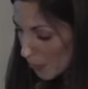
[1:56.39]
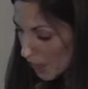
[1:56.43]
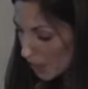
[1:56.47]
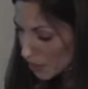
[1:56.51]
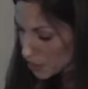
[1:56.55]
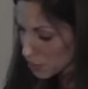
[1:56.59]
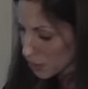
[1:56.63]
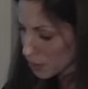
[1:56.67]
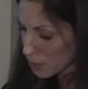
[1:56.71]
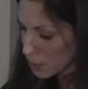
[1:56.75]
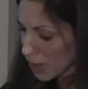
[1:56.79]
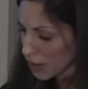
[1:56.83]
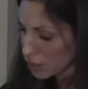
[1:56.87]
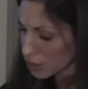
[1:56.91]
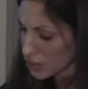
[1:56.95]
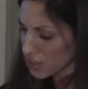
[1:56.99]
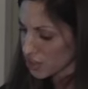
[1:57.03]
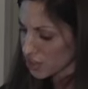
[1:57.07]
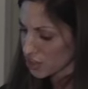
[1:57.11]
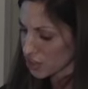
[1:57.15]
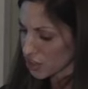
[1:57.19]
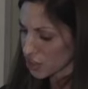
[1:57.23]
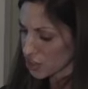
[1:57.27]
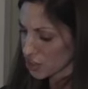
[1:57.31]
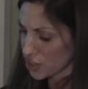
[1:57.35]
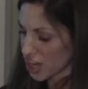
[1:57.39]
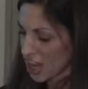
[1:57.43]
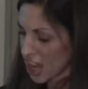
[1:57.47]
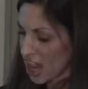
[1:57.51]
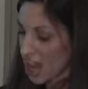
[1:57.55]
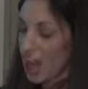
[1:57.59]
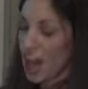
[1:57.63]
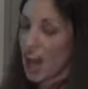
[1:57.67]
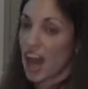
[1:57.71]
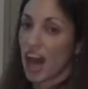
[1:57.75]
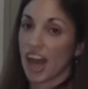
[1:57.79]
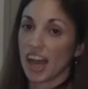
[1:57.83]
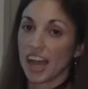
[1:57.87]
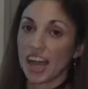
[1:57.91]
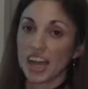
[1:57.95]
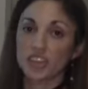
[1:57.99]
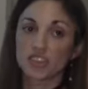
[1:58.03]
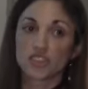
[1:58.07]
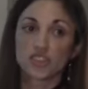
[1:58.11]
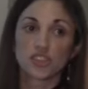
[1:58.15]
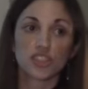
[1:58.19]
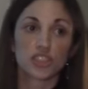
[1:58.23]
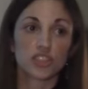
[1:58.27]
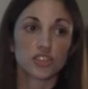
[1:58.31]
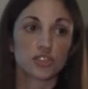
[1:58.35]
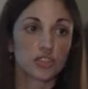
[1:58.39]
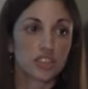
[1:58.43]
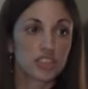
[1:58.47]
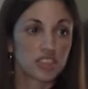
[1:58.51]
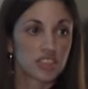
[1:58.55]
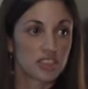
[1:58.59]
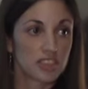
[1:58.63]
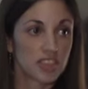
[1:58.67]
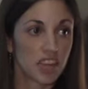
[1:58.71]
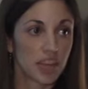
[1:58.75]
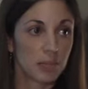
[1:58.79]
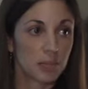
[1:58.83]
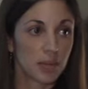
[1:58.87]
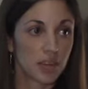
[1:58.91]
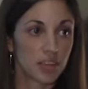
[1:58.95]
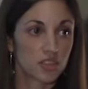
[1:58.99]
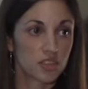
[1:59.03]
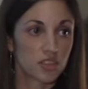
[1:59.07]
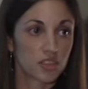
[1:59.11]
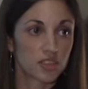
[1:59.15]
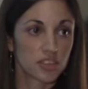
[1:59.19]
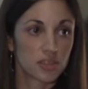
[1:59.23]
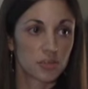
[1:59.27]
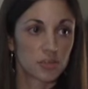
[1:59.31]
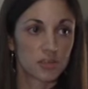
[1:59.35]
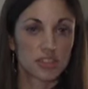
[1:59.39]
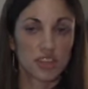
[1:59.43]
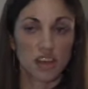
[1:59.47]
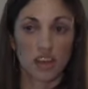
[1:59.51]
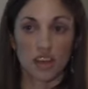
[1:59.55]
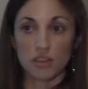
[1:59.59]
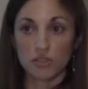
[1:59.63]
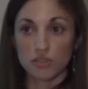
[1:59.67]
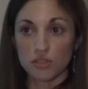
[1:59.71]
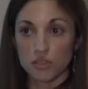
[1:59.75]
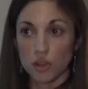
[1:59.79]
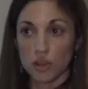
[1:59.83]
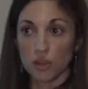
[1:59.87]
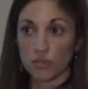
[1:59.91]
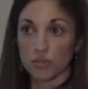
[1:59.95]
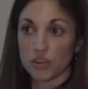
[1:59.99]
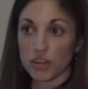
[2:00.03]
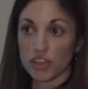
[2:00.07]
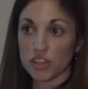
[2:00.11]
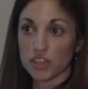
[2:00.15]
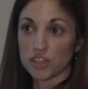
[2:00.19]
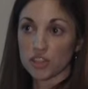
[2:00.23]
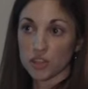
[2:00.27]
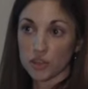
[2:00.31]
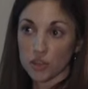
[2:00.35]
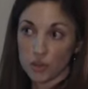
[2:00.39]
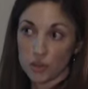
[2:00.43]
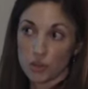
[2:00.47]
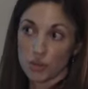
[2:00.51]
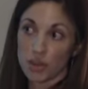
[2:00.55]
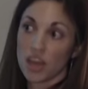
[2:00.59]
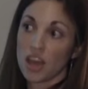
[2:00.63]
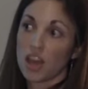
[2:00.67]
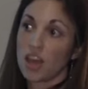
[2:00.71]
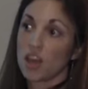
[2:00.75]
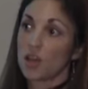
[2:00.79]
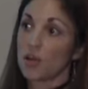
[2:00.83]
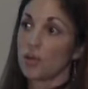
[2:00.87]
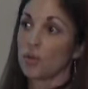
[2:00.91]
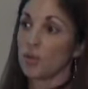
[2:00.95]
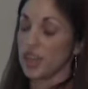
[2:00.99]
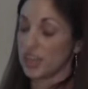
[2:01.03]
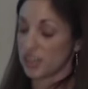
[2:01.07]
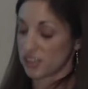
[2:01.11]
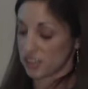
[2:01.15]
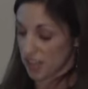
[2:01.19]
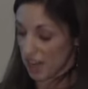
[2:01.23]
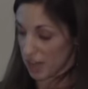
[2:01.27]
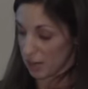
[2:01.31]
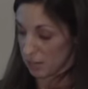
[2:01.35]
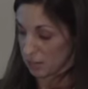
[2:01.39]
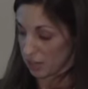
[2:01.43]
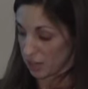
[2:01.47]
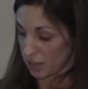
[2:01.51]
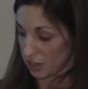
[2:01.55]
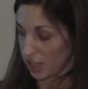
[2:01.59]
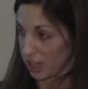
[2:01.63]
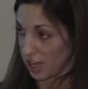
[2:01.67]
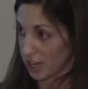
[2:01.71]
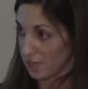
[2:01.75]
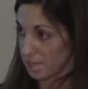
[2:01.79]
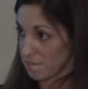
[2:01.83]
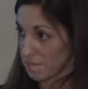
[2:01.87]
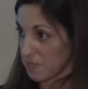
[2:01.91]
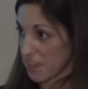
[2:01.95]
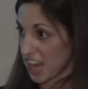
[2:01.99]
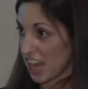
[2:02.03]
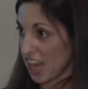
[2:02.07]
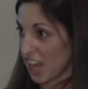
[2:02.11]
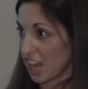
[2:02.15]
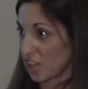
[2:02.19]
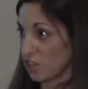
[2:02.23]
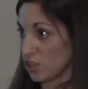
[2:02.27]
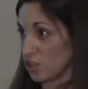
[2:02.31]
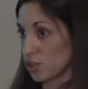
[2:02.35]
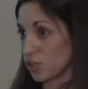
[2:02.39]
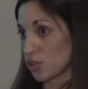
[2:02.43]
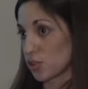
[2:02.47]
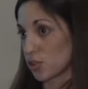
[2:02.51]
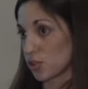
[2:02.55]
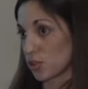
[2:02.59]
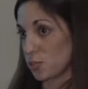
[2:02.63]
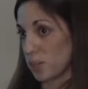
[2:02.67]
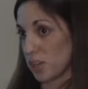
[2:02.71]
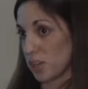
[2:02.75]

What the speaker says: So in my research, I asked children to take pictures themselves over a 2-week time period, and I used those